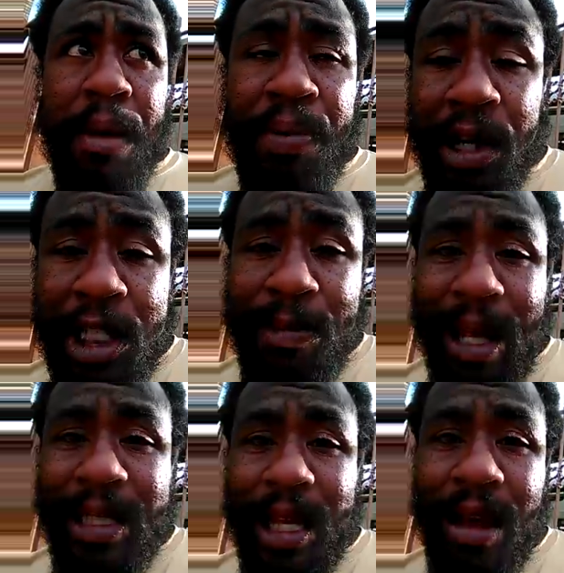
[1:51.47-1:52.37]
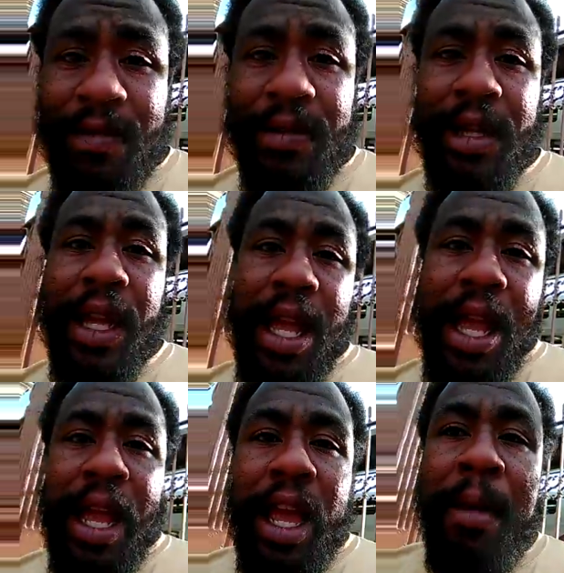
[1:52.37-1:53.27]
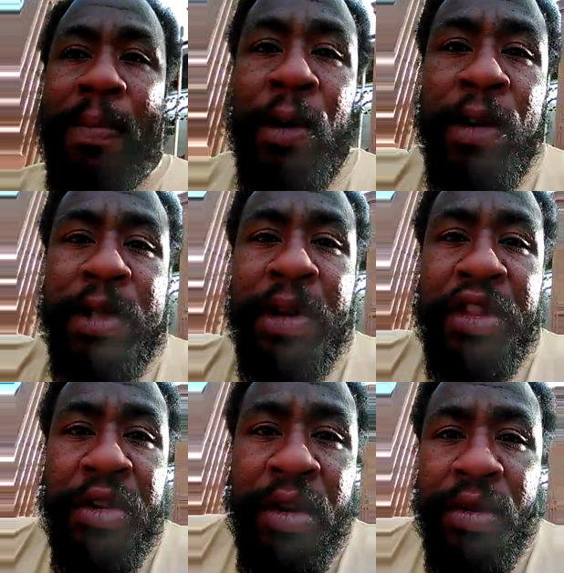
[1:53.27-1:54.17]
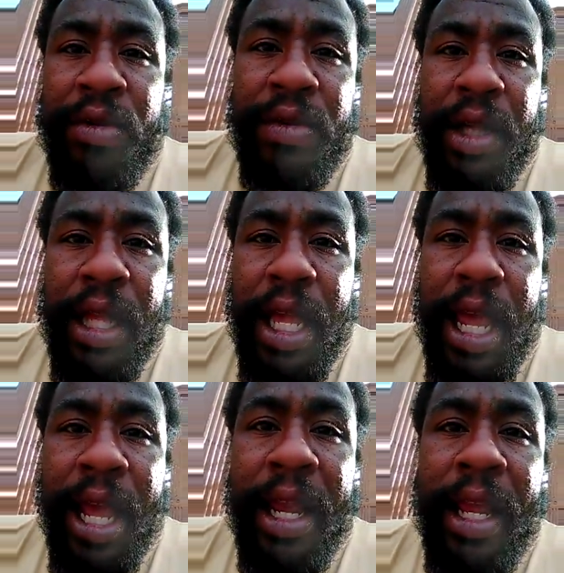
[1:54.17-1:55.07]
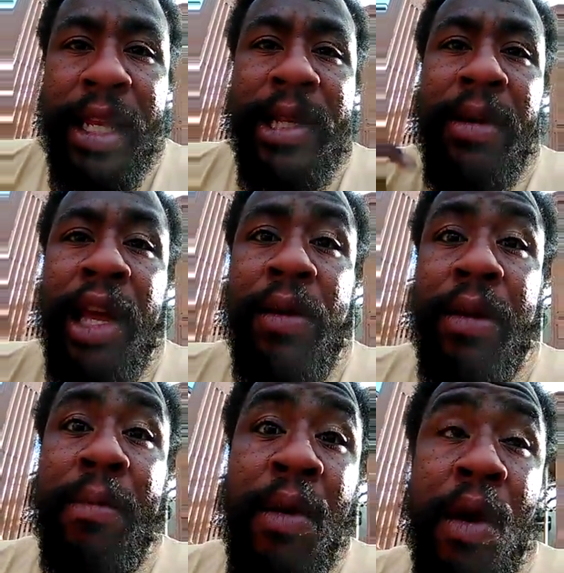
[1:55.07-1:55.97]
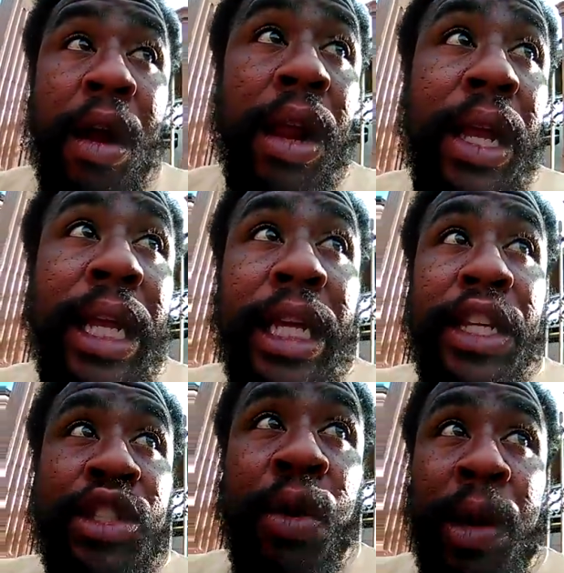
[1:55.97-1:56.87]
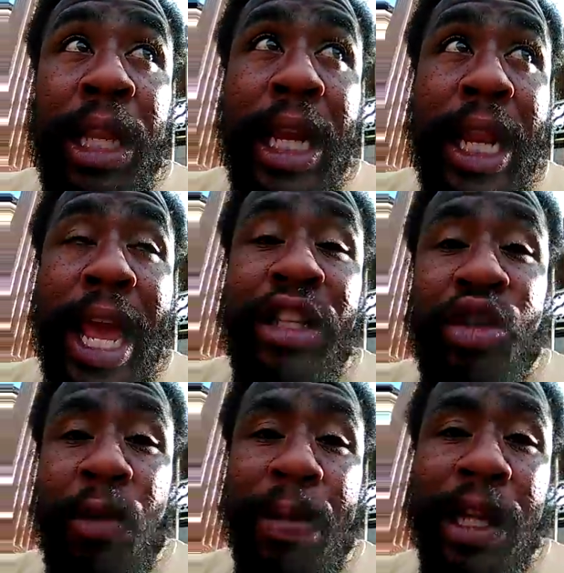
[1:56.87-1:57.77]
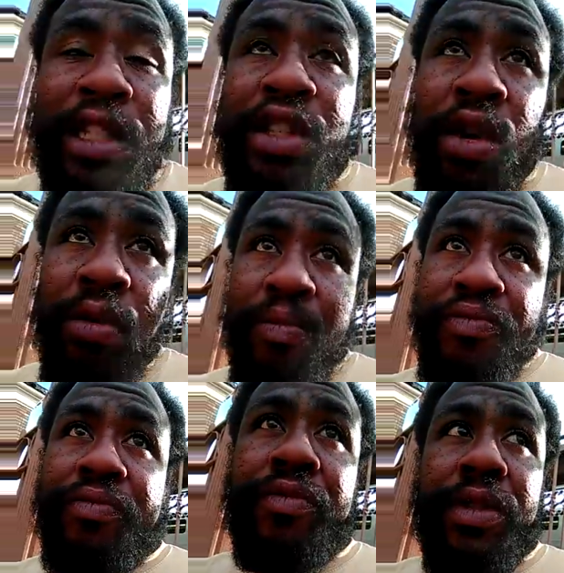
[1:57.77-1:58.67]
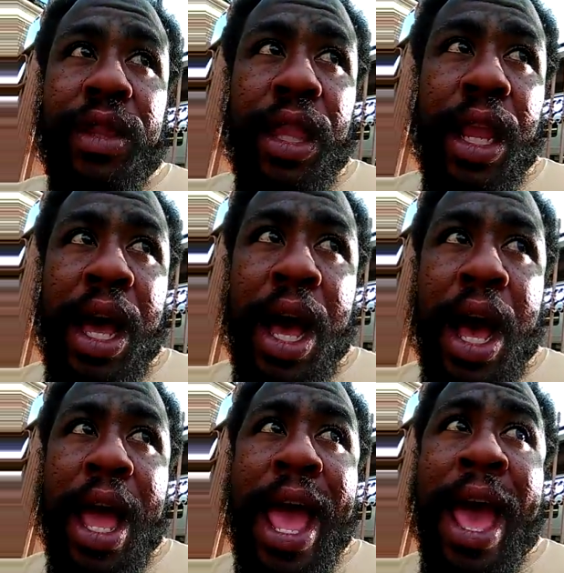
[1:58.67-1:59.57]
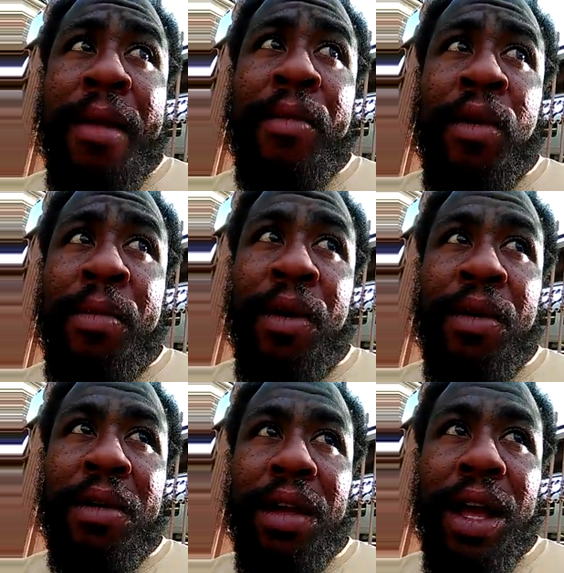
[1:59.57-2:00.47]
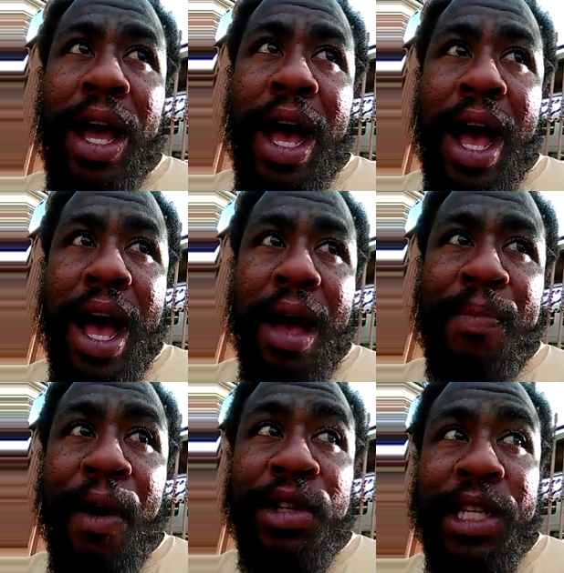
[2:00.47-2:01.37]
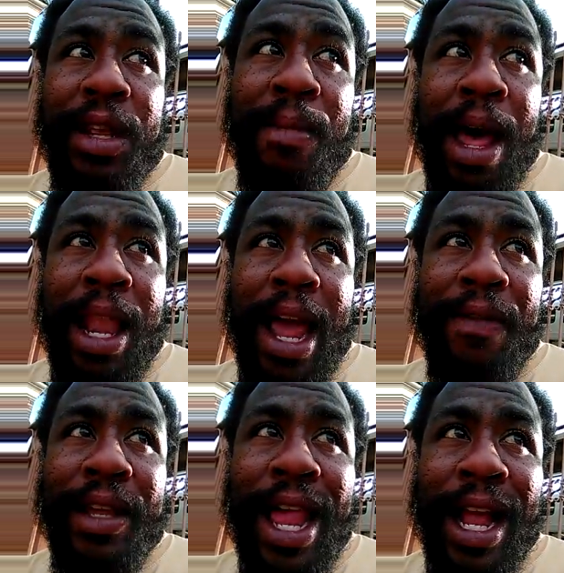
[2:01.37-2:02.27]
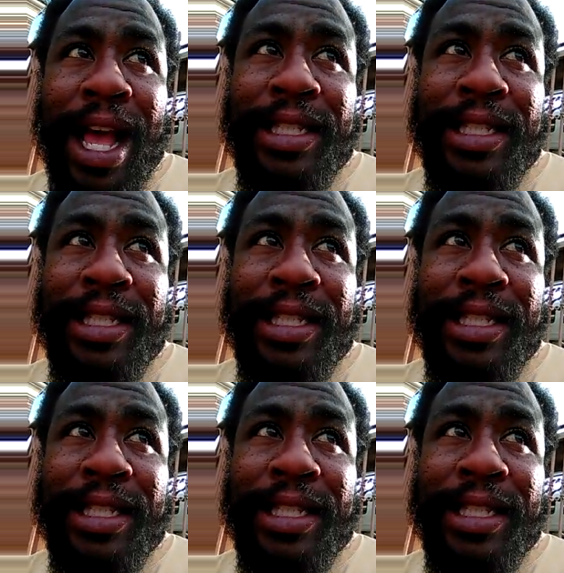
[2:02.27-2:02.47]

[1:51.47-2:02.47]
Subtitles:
push myself, it pulls me through, and it ends up equaling more. So we're looking at 2 plus 2. Admirable person in my life that I got